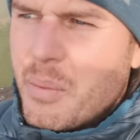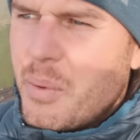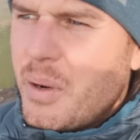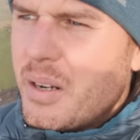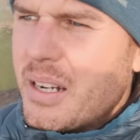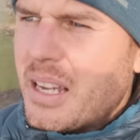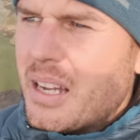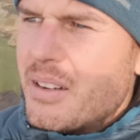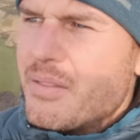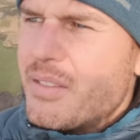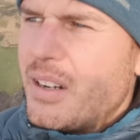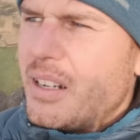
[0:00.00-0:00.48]
will
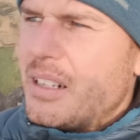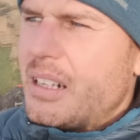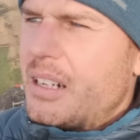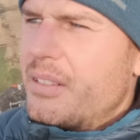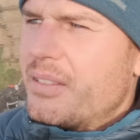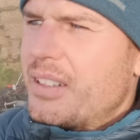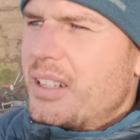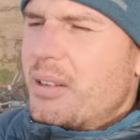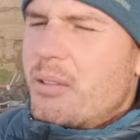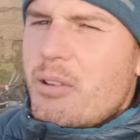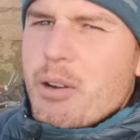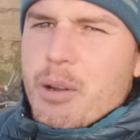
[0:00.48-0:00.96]
get a
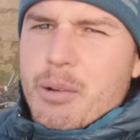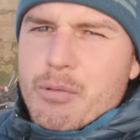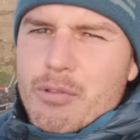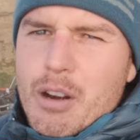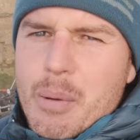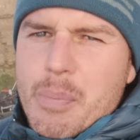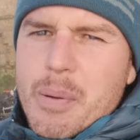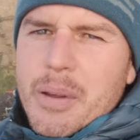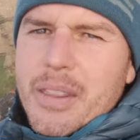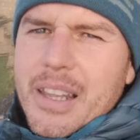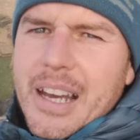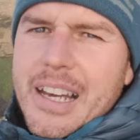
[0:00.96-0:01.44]
photograph then. I'll be
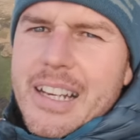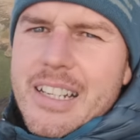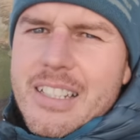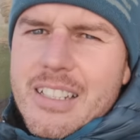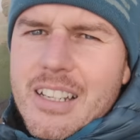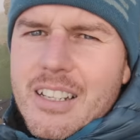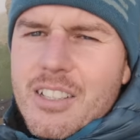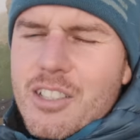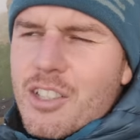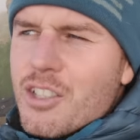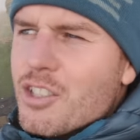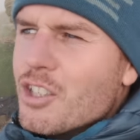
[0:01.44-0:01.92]
ripping that
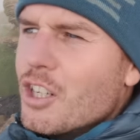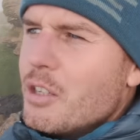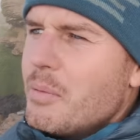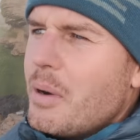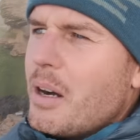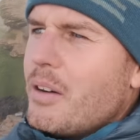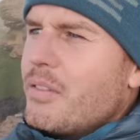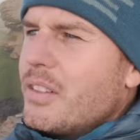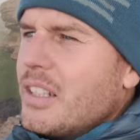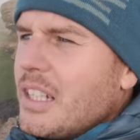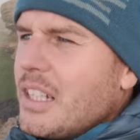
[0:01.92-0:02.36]
extension tube off.